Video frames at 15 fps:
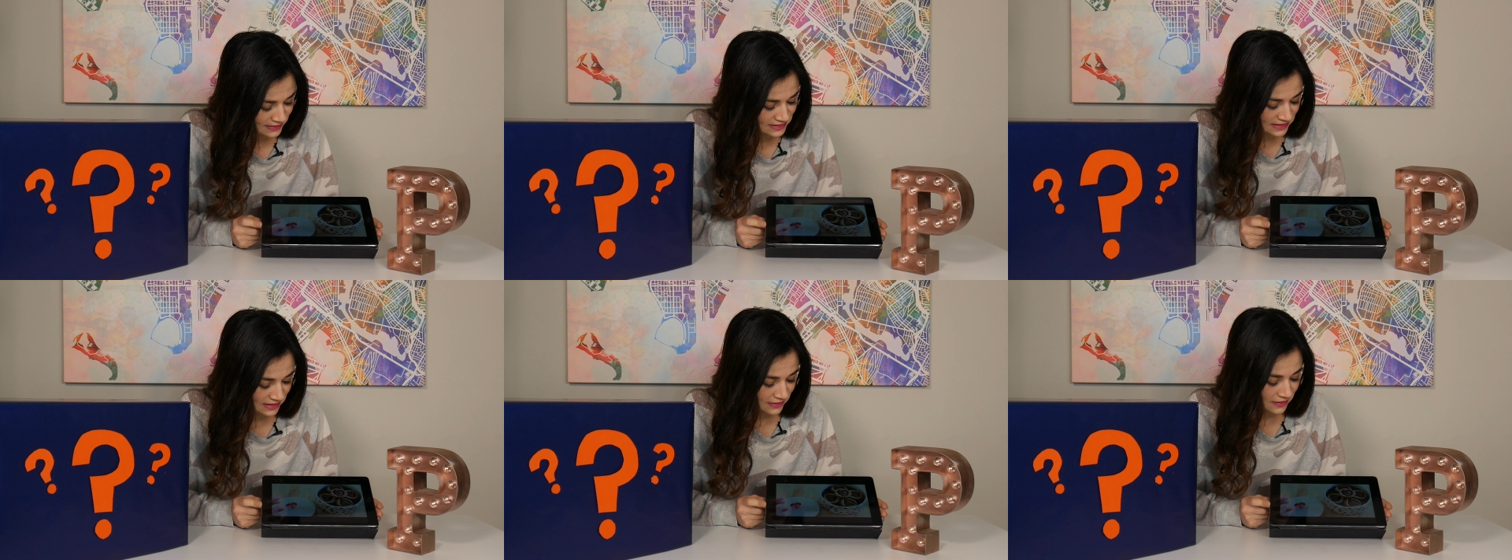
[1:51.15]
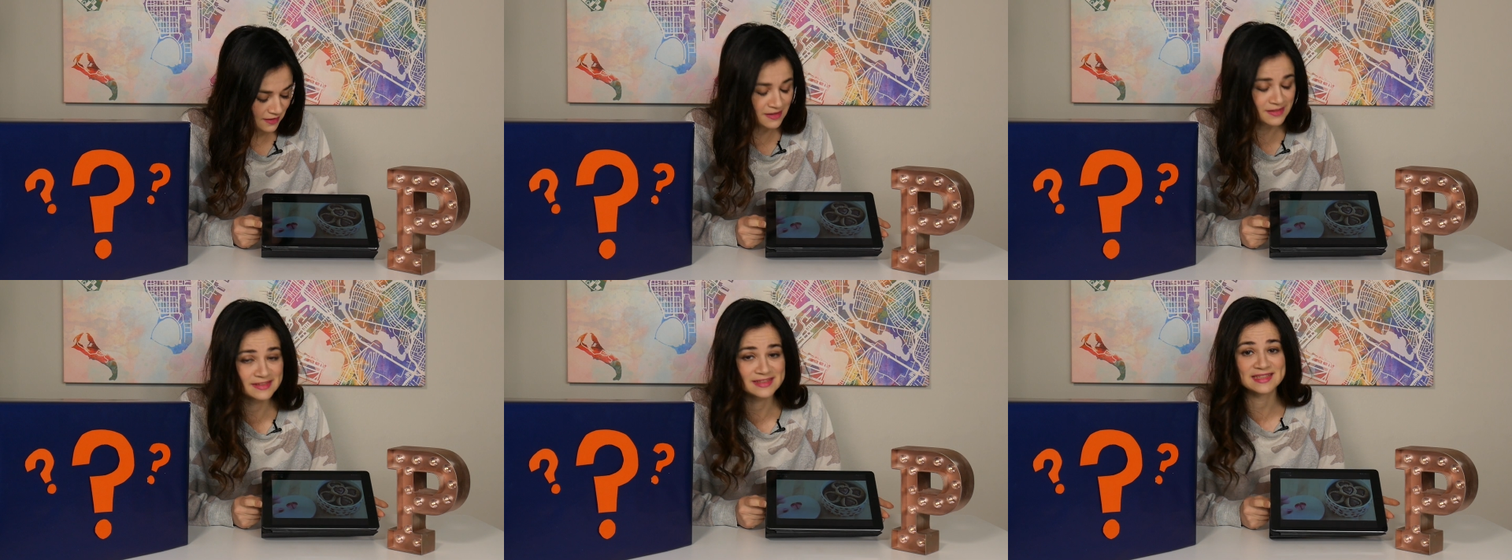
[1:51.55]
see the
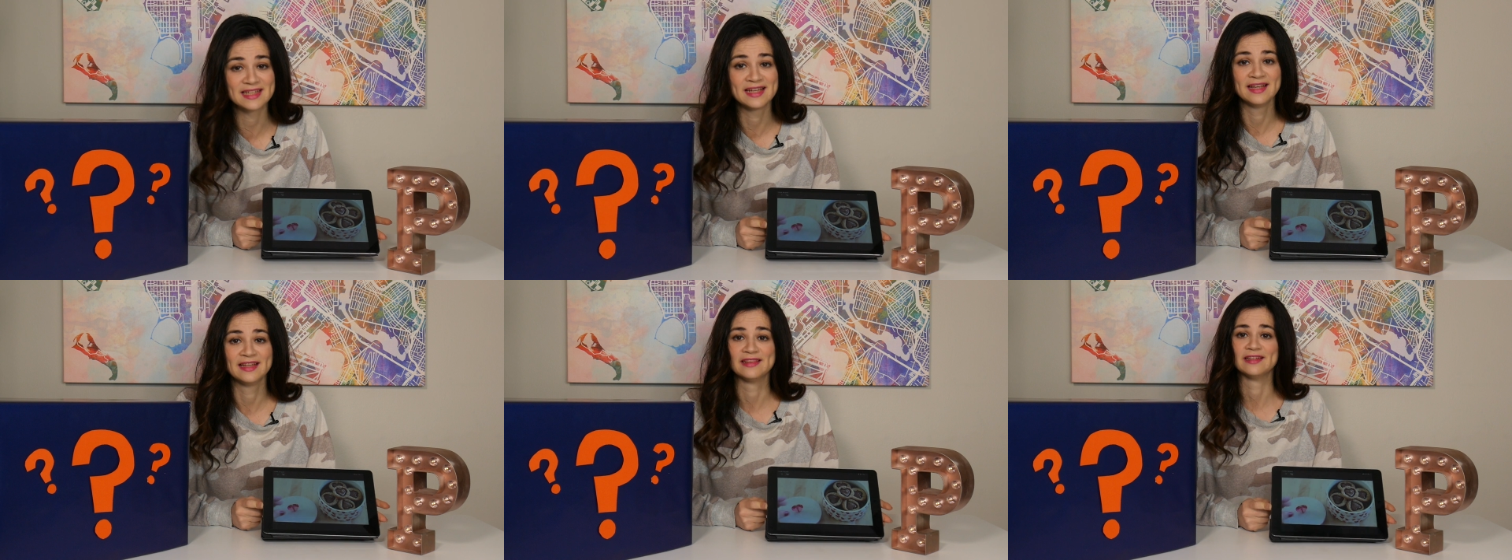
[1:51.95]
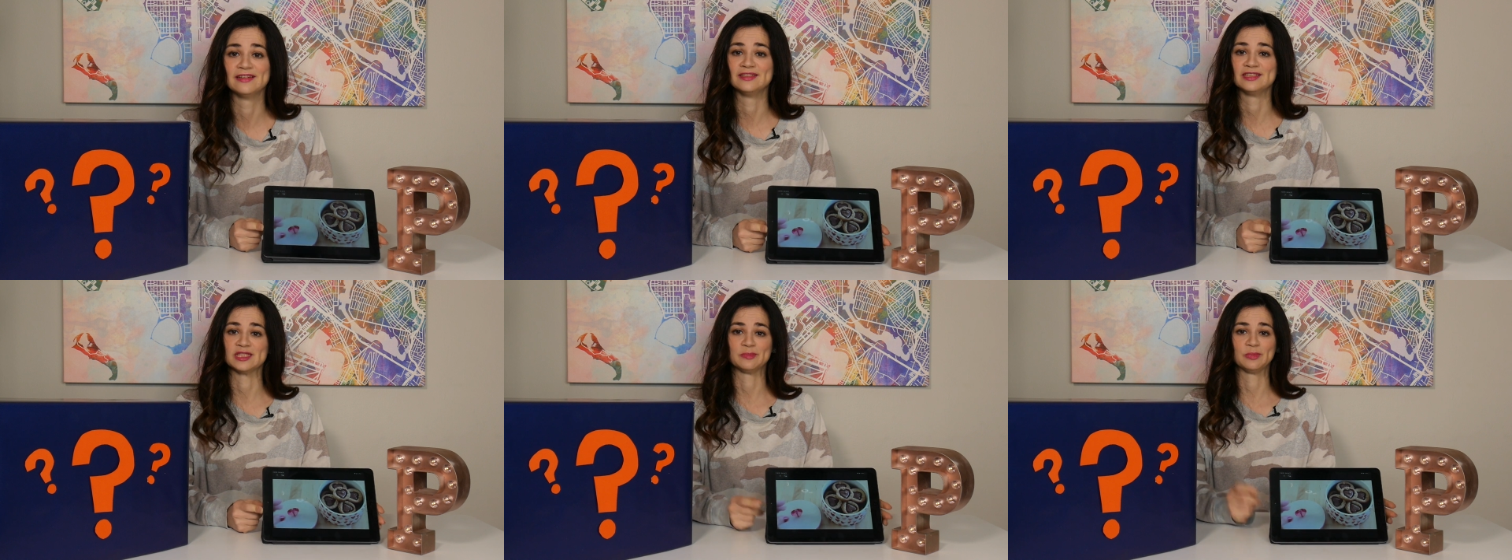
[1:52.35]
hearts. They're
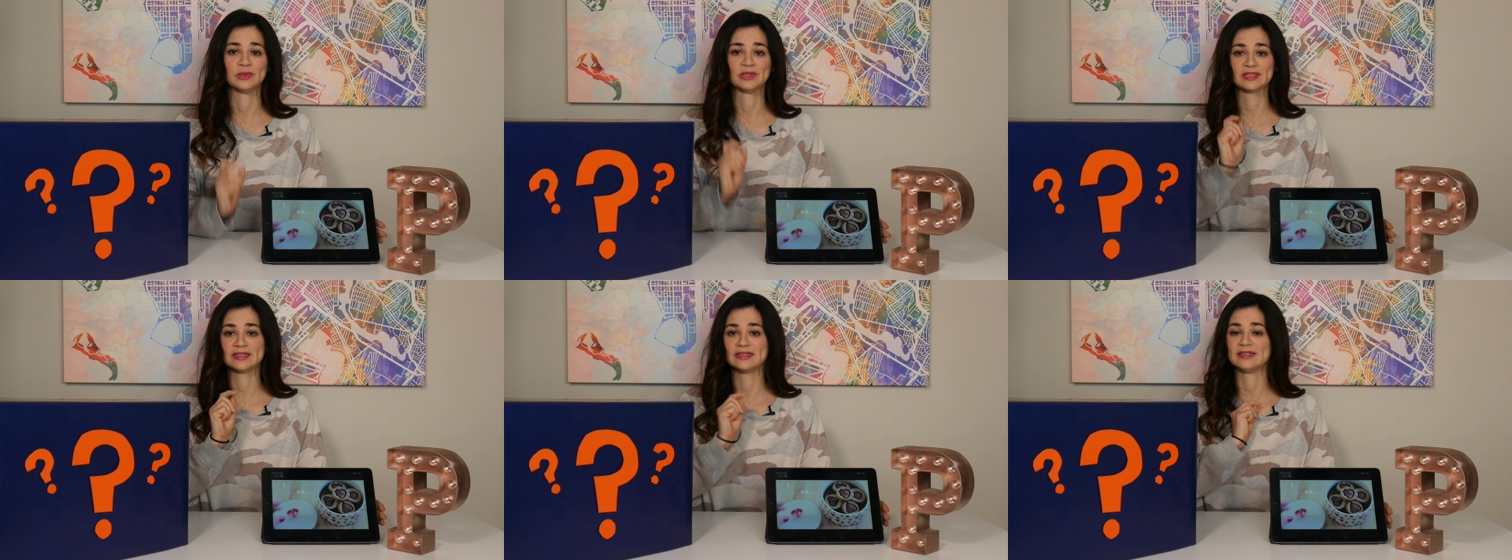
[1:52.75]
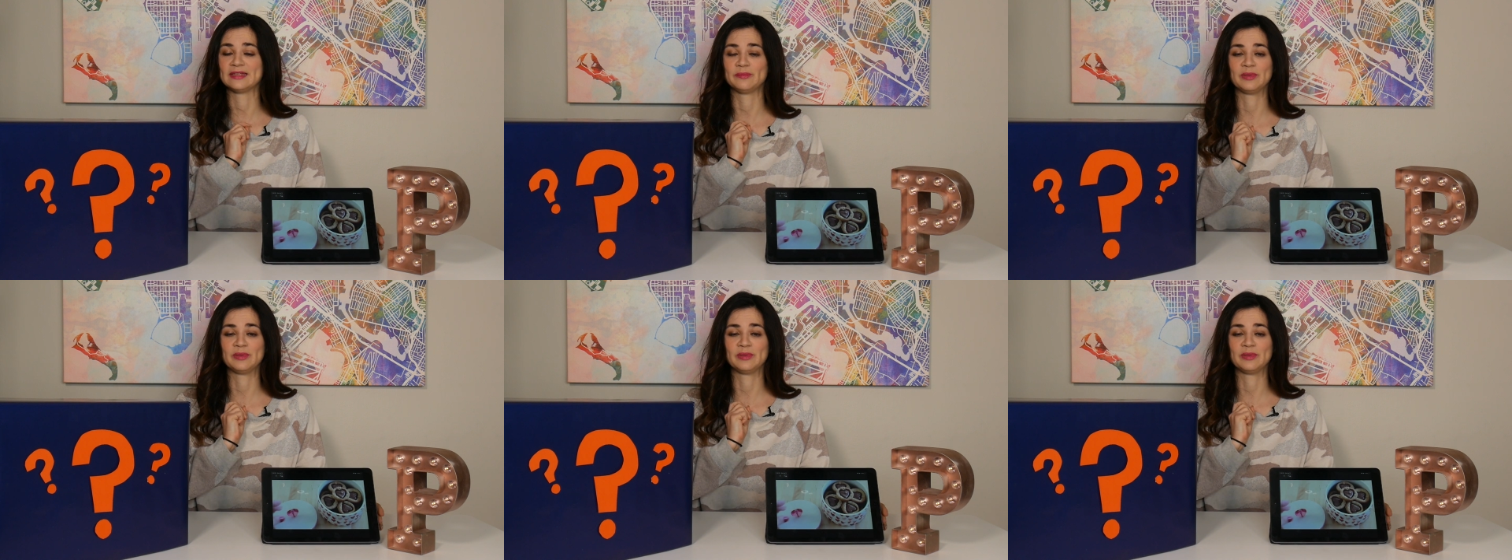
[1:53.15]
just pushed into the